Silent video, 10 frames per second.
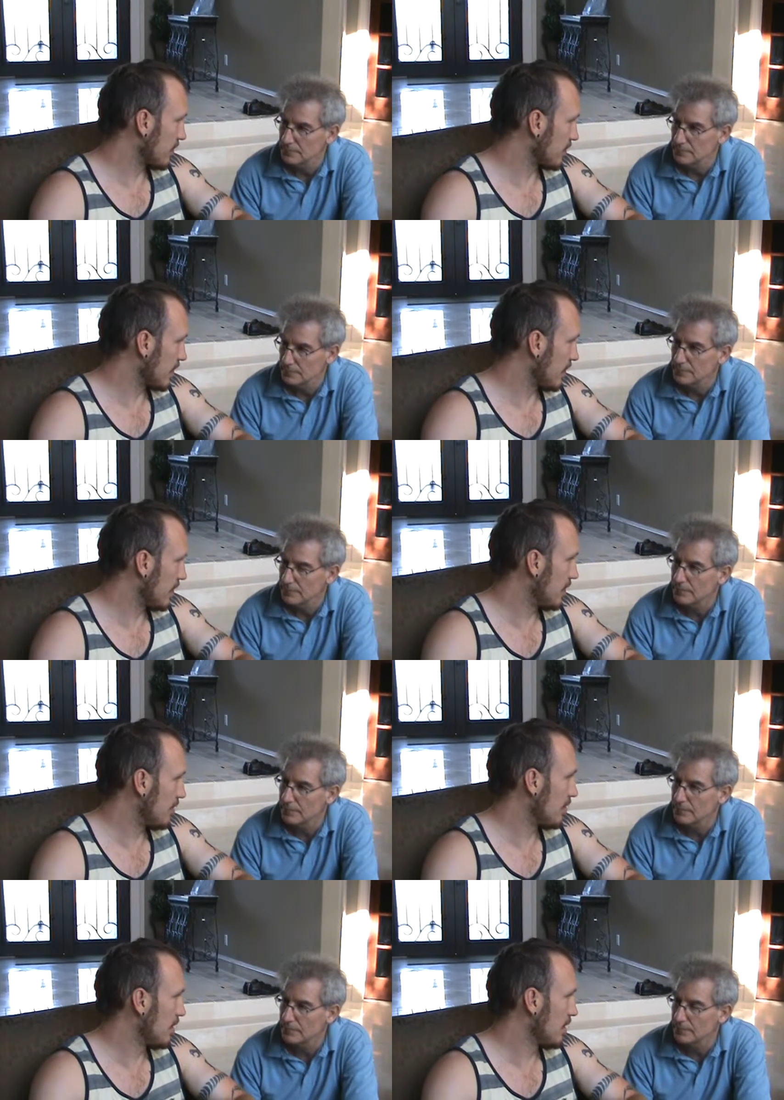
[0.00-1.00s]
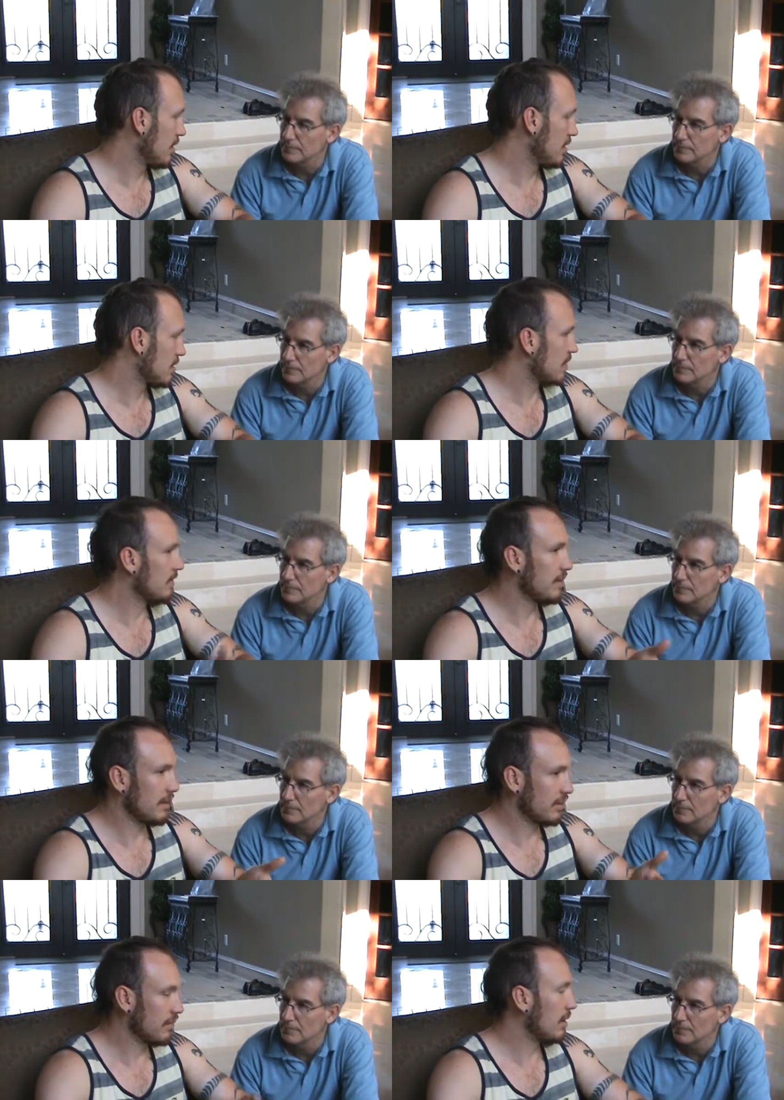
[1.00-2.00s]
Speaker 1: go see him, mm -hmm. so I
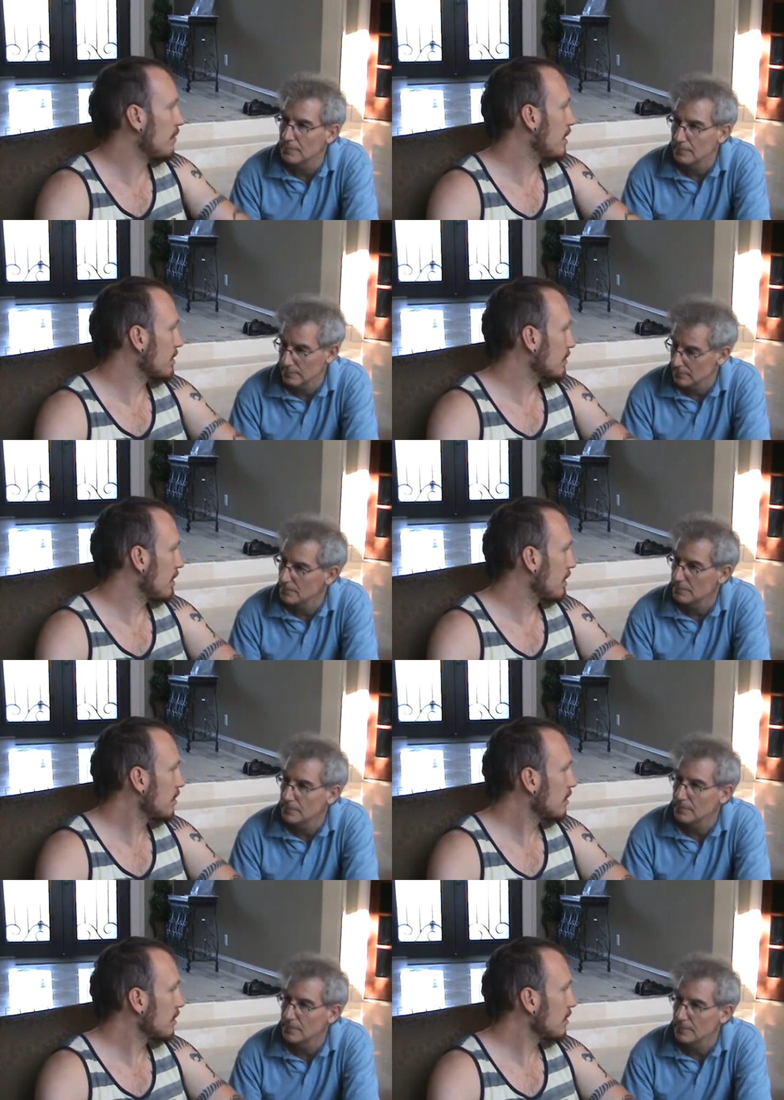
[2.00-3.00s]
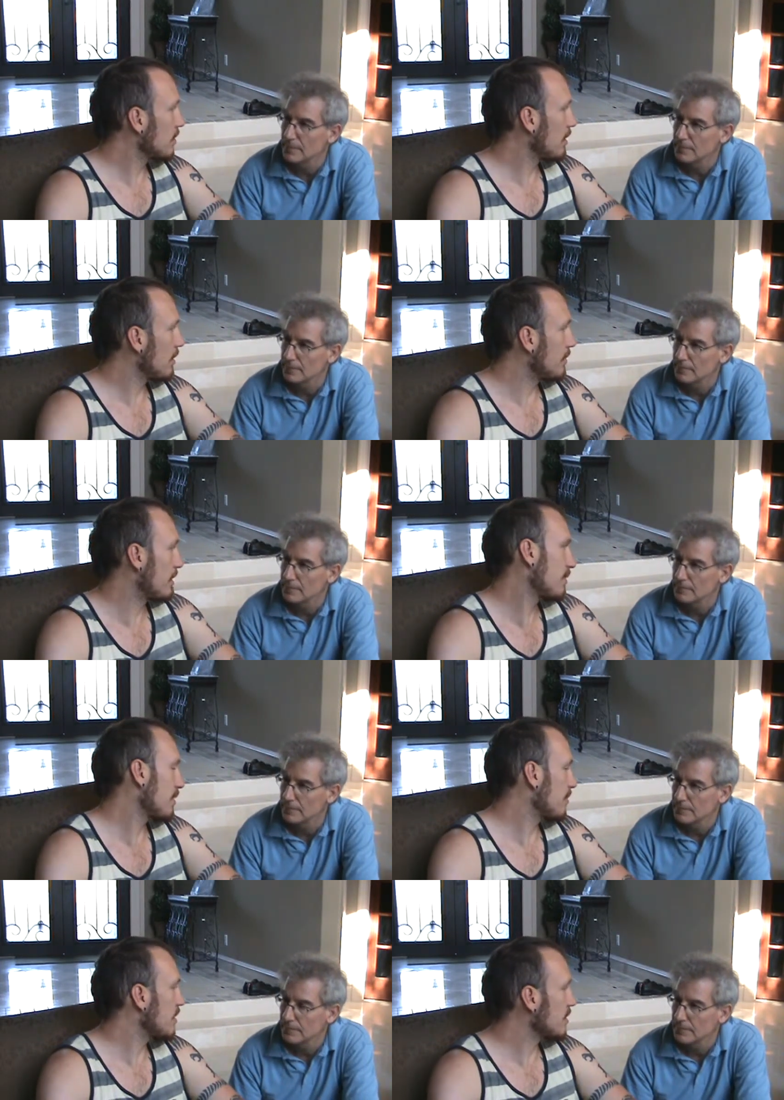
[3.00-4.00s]
figured, well, I might as well. I mean, I've
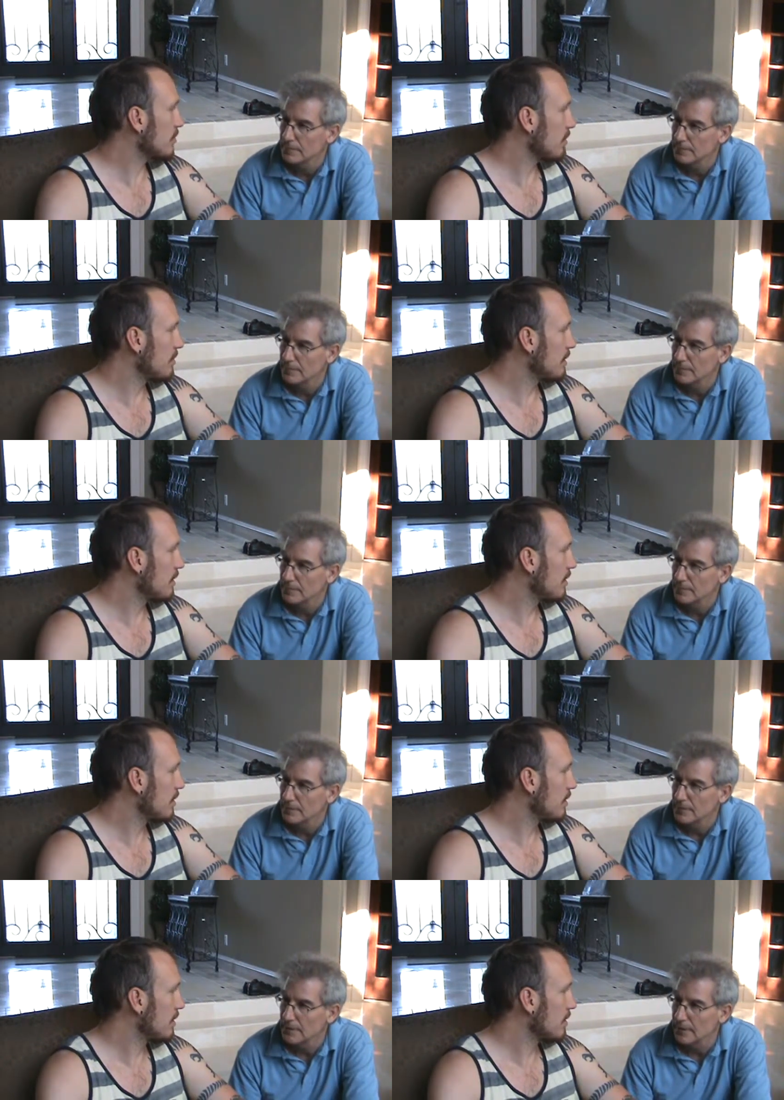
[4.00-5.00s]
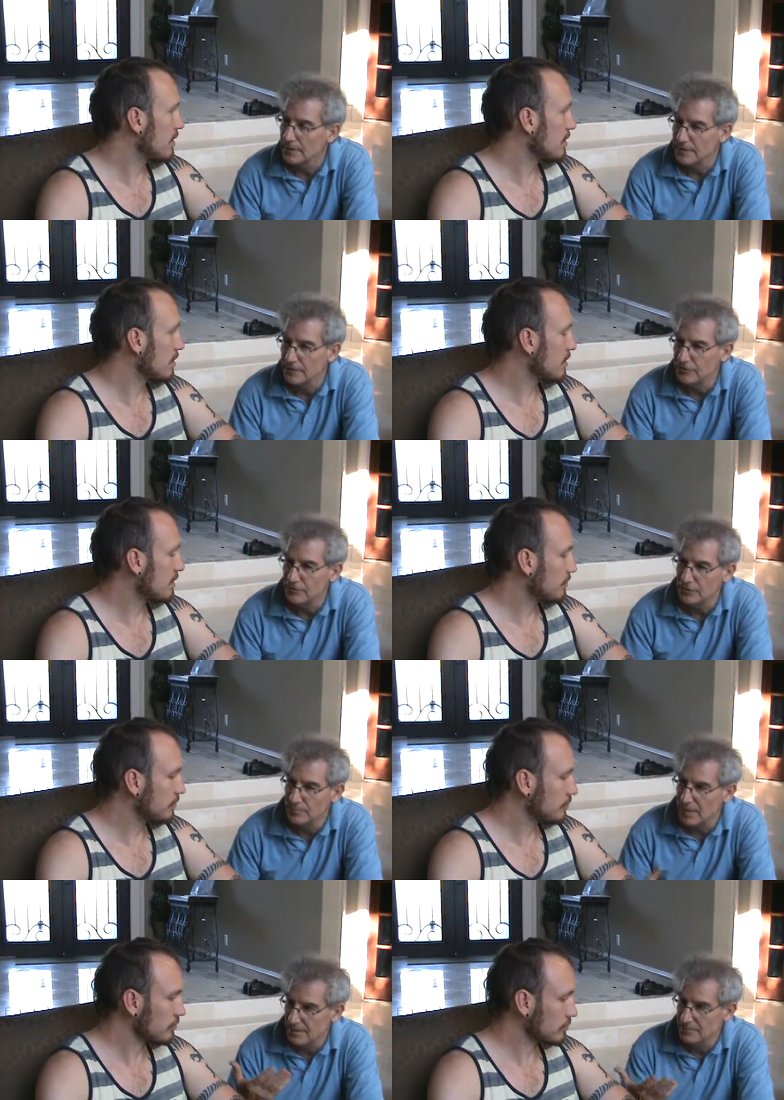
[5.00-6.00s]
already made this appointment.
Speaker 2: Yeah, and then your
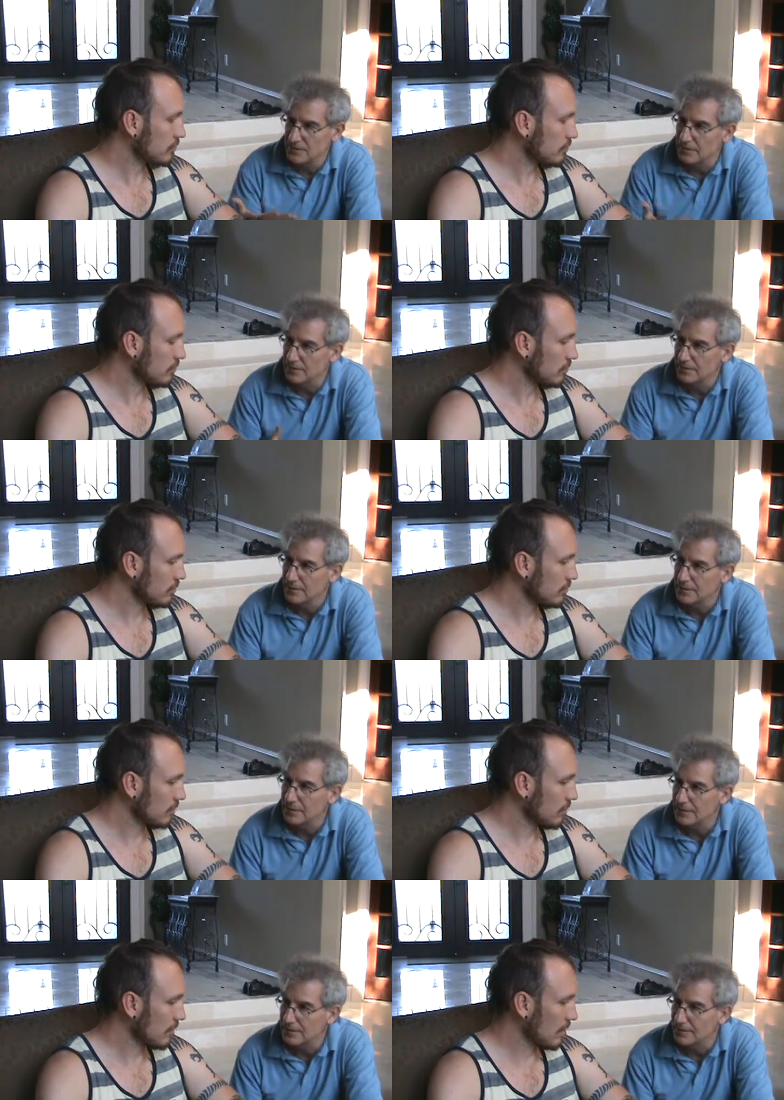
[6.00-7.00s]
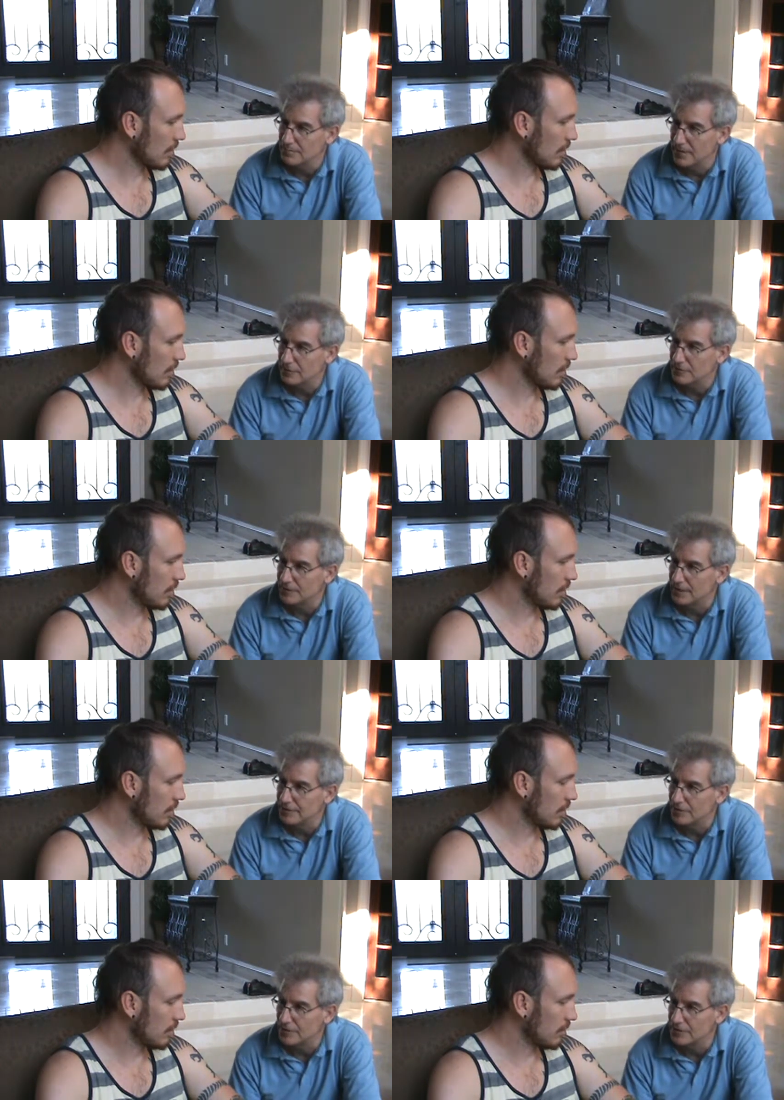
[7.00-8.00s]
mom's a, a medical
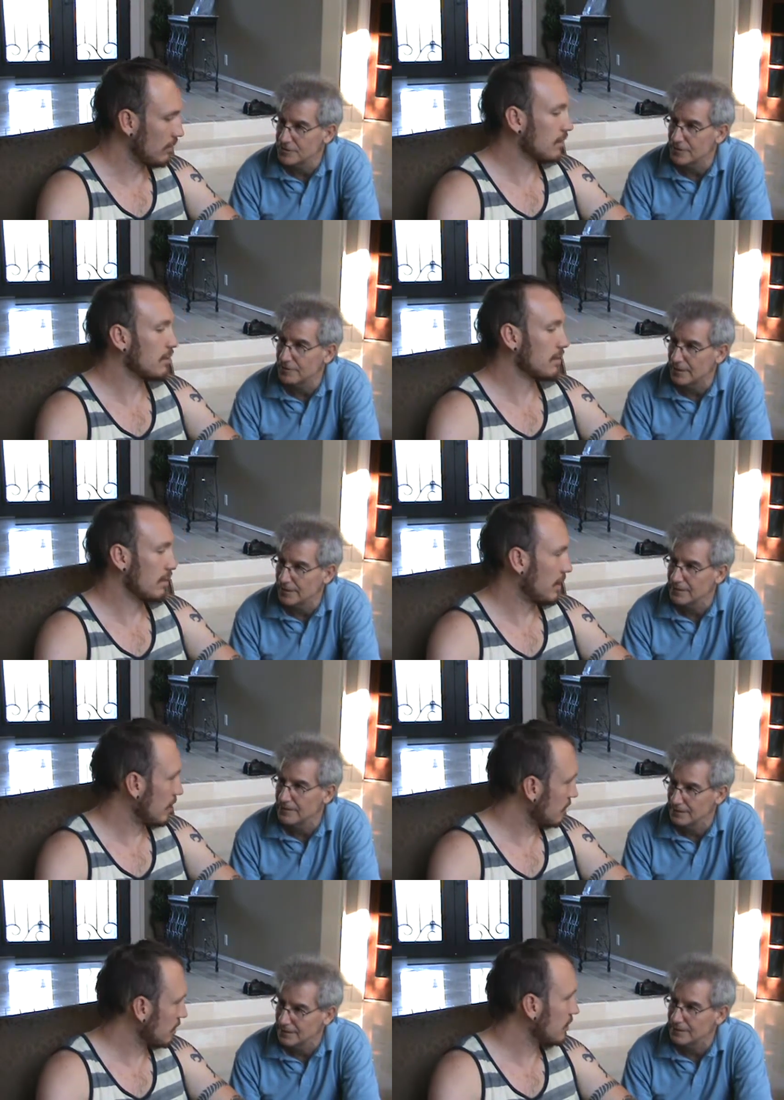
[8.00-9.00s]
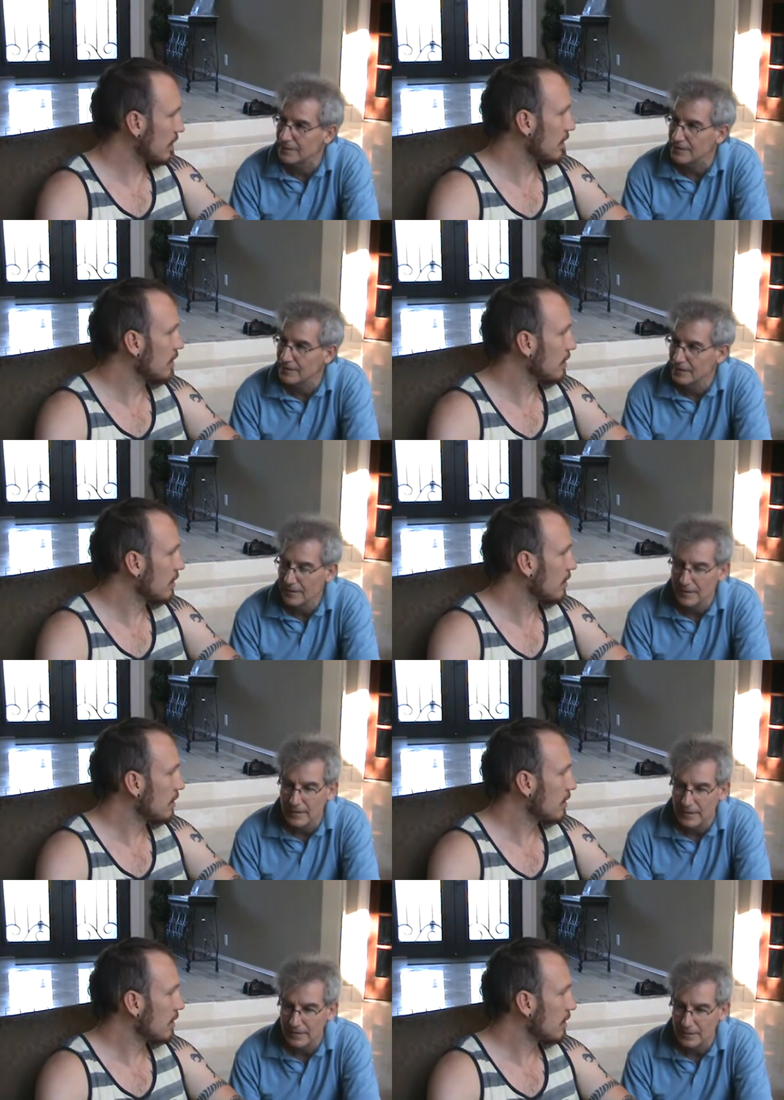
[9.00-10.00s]
doctor also, right? Correct.
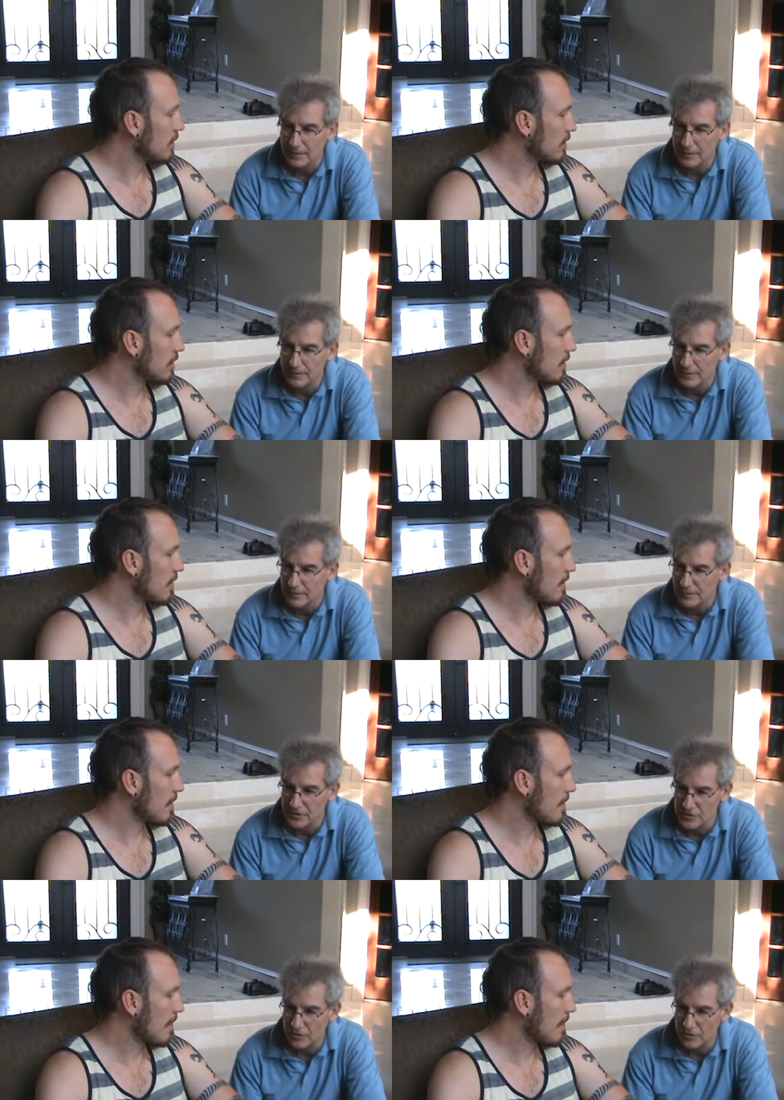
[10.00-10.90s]
Yeah. And then you